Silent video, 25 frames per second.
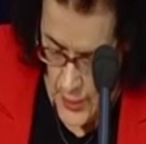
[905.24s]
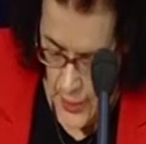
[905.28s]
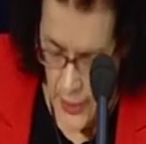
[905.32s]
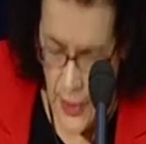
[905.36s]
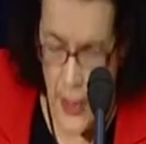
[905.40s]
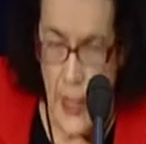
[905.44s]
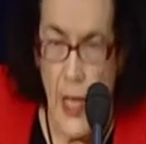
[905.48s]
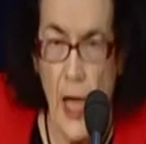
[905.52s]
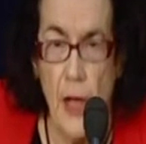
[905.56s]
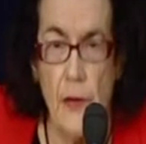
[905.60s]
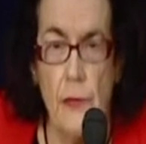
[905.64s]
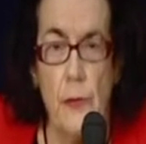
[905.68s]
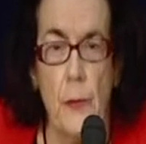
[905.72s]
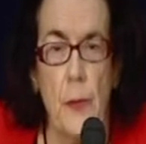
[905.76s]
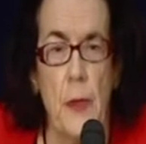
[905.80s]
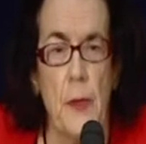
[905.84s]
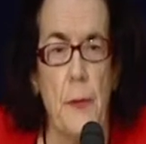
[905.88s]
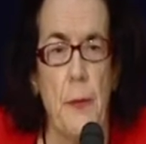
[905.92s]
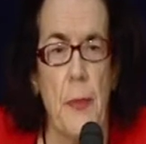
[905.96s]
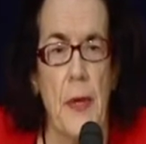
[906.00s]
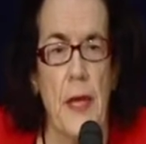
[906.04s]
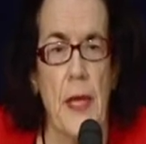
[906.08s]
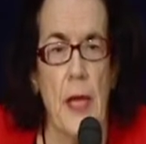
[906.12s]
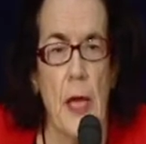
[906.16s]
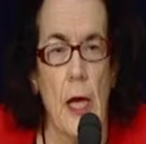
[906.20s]
The
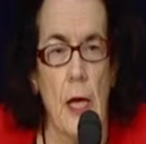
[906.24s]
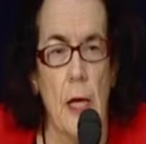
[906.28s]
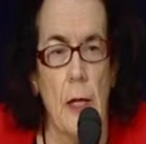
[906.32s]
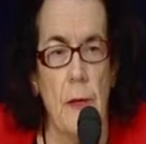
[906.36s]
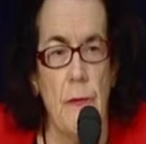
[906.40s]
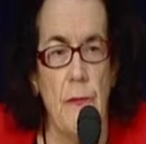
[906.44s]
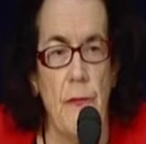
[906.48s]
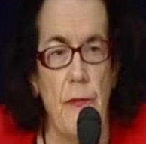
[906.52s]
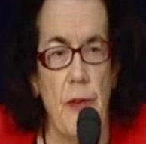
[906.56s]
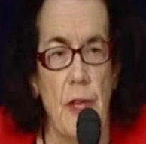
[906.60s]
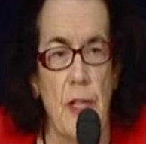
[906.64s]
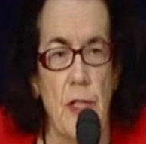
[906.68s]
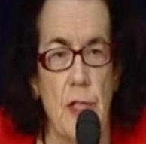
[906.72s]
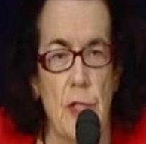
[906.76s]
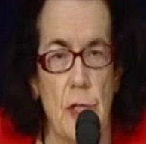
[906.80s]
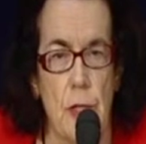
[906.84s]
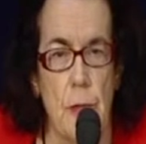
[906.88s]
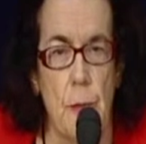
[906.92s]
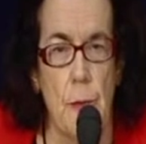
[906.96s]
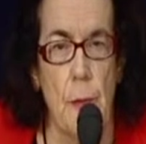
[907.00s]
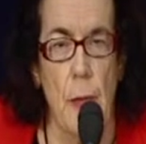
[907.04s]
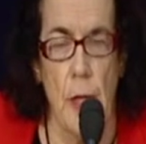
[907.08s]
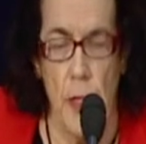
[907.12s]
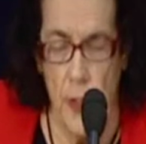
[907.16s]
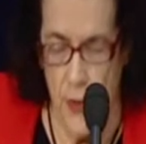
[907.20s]
government became
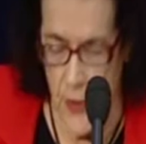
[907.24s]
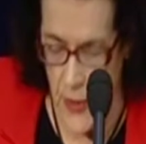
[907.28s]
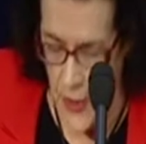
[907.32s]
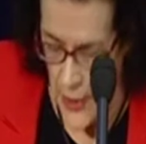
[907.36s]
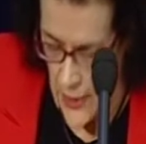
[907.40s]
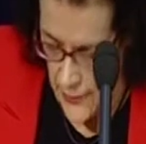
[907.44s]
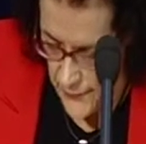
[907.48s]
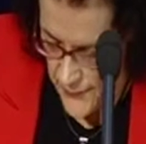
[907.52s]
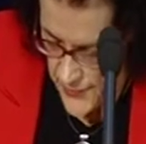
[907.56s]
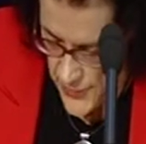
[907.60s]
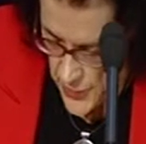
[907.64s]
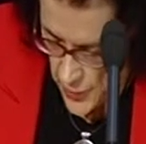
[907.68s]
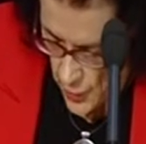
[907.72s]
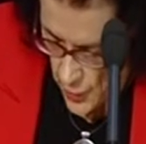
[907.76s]
victim, I think, of its